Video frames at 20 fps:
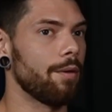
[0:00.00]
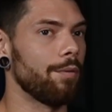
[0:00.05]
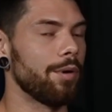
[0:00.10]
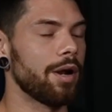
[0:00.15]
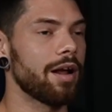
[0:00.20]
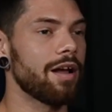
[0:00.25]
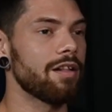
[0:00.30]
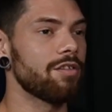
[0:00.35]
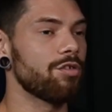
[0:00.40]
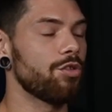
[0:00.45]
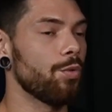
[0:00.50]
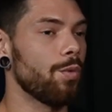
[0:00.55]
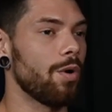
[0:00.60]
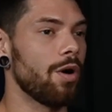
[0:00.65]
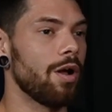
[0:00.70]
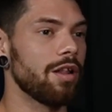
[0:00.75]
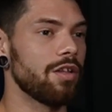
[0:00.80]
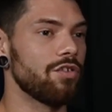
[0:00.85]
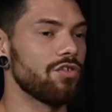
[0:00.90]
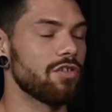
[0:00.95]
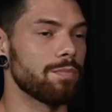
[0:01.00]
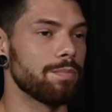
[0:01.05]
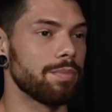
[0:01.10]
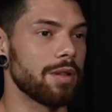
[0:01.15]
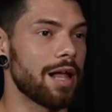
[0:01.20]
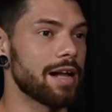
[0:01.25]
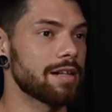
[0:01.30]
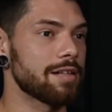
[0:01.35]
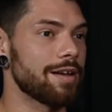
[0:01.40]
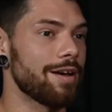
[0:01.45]
When I got to the wall, I just
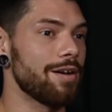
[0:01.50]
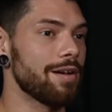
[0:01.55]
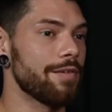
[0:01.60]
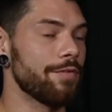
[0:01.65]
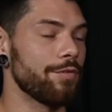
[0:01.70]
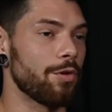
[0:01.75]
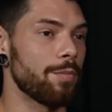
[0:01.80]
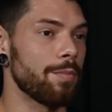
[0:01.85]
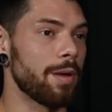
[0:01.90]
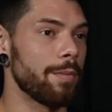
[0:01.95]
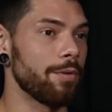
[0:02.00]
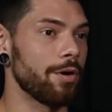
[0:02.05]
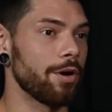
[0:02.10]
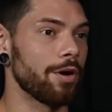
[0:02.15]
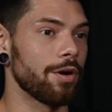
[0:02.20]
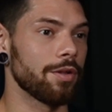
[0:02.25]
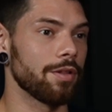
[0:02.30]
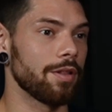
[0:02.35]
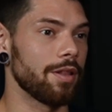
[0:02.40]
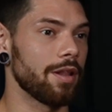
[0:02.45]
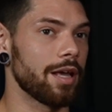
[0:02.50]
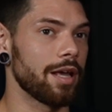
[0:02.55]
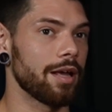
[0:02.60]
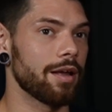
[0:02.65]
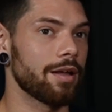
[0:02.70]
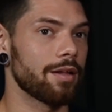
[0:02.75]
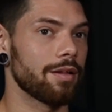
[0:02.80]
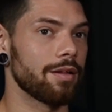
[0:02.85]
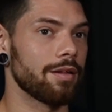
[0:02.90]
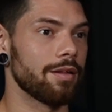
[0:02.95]
blacked out. I don't even remember,
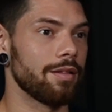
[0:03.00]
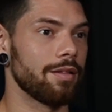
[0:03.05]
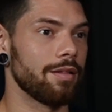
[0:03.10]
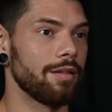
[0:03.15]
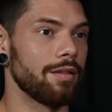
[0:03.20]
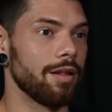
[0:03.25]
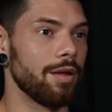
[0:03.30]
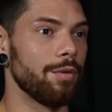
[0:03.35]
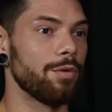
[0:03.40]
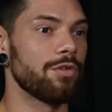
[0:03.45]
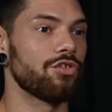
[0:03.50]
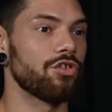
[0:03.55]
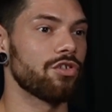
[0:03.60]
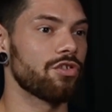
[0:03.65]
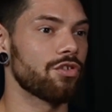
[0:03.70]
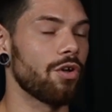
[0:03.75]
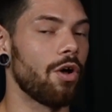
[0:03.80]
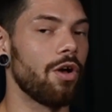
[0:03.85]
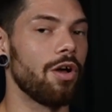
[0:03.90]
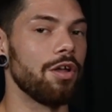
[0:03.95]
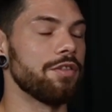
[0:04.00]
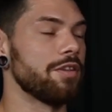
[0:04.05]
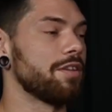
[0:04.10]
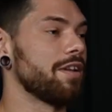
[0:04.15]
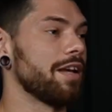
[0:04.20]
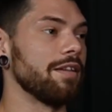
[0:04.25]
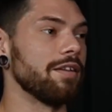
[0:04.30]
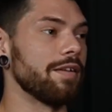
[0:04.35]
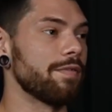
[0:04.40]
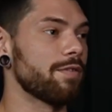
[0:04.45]
like, it was just all the
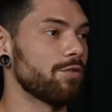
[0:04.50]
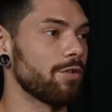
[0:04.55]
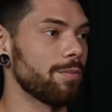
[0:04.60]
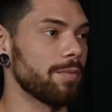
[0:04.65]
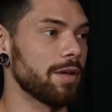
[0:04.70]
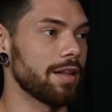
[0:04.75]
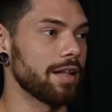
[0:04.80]
deadlifts for me.